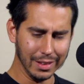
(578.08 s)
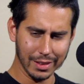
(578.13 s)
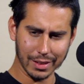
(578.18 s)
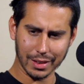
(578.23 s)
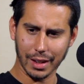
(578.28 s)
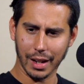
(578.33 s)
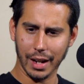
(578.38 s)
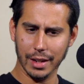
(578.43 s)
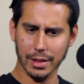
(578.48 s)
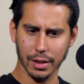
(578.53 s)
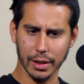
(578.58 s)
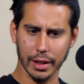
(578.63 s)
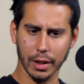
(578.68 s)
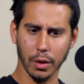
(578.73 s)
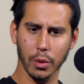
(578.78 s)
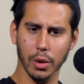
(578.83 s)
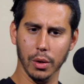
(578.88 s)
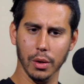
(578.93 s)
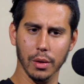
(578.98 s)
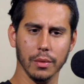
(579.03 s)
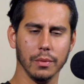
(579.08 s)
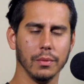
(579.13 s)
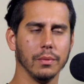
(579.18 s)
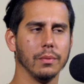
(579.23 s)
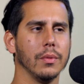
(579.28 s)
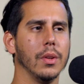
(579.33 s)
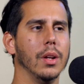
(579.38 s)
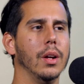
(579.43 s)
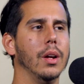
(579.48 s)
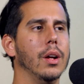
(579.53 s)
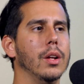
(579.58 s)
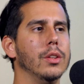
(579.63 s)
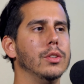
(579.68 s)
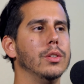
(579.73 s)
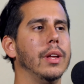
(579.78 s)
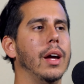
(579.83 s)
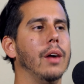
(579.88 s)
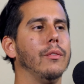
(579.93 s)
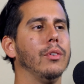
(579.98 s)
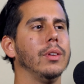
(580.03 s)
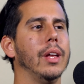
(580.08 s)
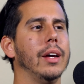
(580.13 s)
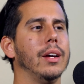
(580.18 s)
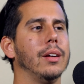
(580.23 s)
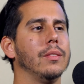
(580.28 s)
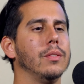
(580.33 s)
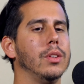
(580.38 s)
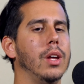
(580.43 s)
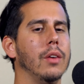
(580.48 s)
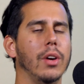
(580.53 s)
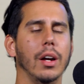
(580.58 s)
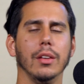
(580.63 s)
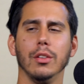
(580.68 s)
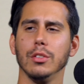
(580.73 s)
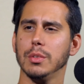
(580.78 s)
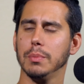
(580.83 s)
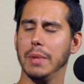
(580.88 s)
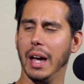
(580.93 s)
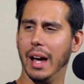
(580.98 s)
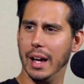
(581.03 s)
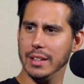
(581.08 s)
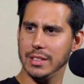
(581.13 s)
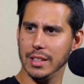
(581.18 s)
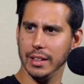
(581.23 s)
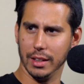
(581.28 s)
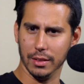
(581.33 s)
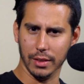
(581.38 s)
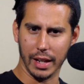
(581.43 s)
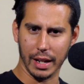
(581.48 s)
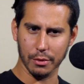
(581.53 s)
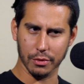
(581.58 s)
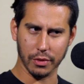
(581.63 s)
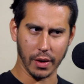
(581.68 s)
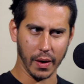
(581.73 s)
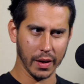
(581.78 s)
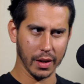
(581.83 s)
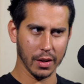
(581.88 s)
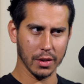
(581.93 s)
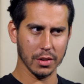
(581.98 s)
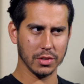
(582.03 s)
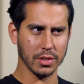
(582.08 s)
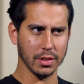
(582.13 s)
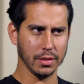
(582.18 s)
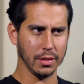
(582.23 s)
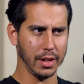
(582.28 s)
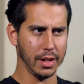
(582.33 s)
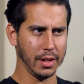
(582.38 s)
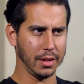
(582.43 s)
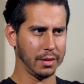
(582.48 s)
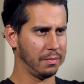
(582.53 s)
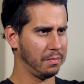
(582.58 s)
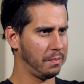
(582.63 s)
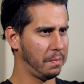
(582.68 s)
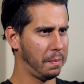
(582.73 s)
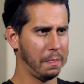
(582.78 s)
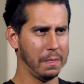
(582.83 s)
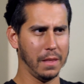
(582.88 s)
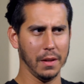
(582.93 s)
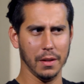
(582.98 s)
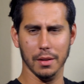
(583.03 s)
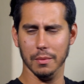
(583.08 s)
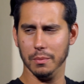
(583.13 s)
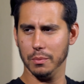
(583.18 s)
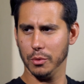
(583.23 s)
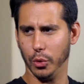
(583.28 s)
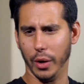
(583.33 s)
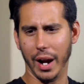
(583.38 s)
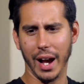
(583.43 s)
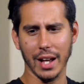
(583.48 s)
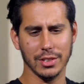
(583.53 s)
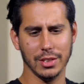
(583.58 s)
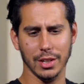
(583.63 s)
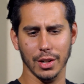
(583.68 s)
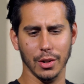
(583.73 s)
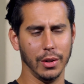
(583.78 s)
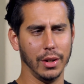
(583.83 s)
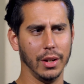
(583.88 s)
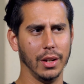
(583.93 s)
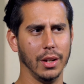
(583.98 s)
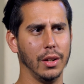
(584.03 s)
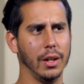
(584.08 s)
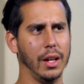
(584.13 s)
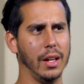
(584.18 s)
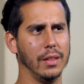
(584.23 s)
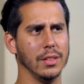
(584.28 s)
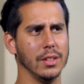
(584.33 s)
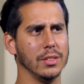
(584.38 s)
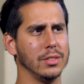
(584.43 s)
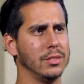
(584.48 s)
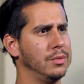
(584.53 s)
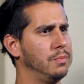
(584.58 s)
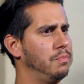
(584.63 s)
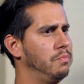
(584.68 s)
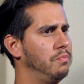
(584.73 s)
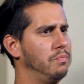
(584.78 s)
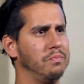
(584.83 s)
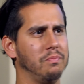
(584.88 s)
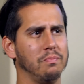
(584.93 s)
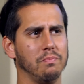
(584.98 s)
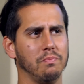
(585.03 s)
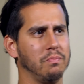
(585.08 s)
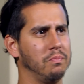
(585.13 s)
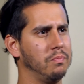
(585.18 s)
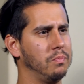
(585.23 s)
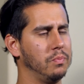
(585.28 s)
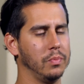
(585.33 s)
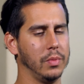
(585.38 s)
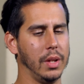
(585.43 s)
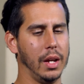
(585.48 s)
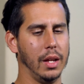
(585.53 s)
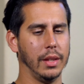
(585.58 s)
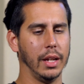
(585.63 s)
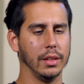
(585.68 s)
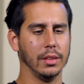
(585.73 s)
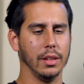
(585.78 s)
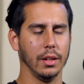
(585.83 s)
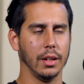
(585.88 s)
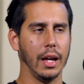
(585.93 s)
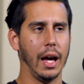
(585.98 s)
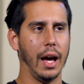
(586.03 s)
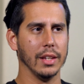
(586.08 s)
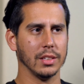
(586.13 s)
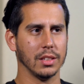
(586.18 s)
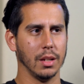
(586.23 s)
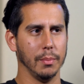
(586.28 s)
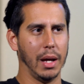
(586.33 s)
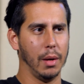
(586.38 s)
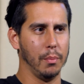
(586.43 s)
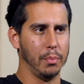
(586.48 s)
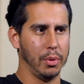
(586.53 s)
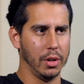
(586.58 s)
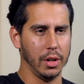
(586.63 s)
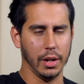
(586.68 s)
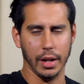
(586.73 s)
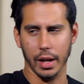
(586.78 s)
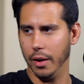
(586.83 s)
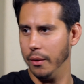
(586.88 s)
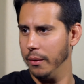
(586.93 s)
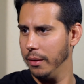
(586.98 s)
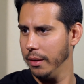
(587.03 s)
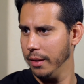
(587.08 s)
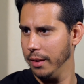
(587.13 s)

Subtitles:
Kind of like, well, do they ever like, you ever have those guys that like light fires in like the grass area and like the guys come out and put it out?